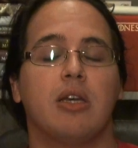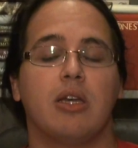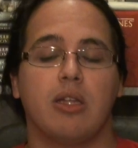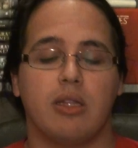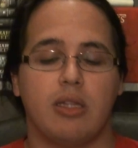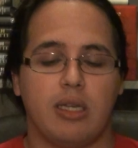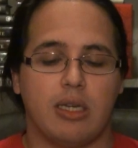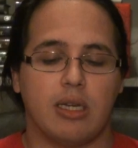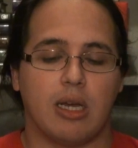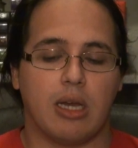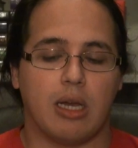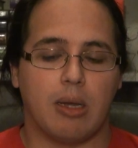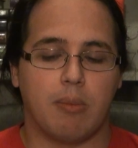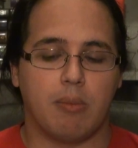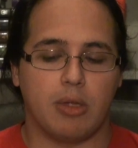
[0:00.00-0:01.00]
the
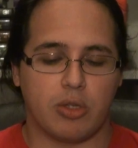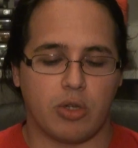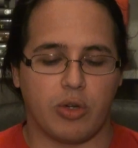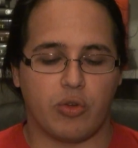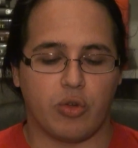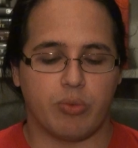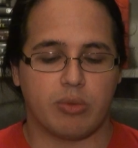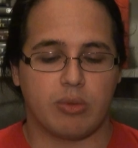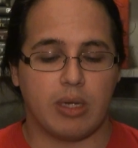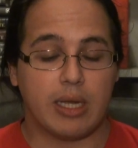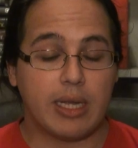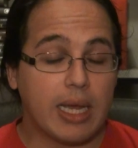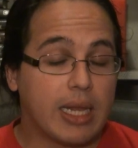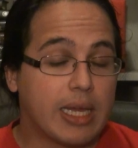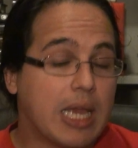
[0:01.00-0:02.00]
military troops.
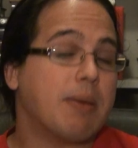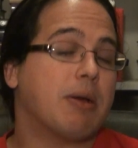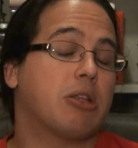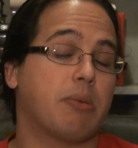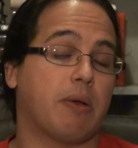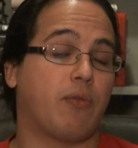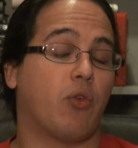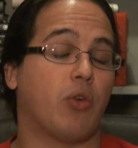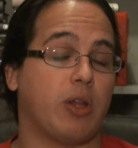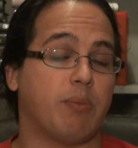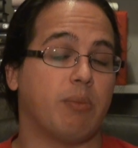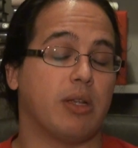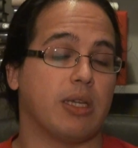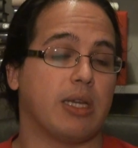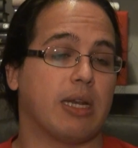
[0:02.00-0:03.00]
Again, it came out to about 40
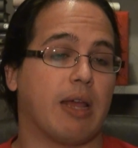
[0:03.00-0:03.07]
million.